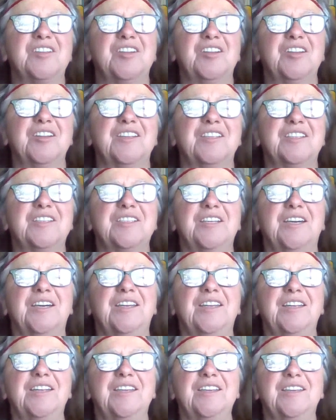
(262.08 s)
all
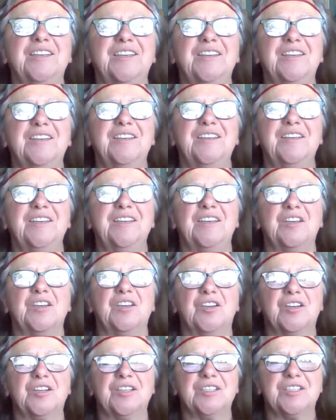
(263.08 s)
exciting and
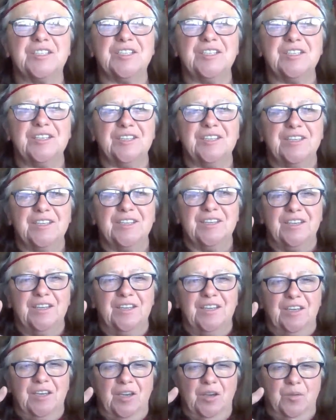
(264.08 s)
crusting,
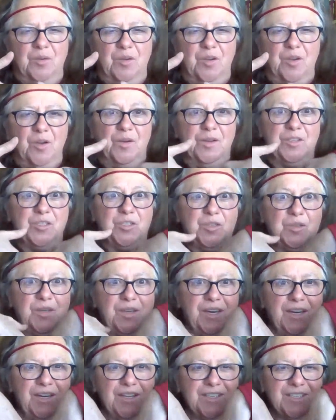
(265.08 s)
and we're going to
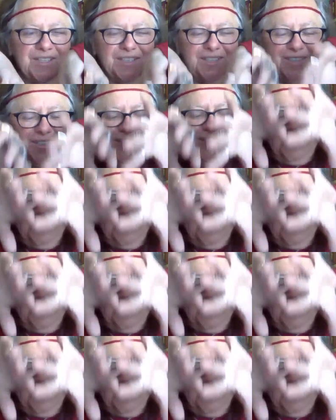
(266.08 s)
cast it.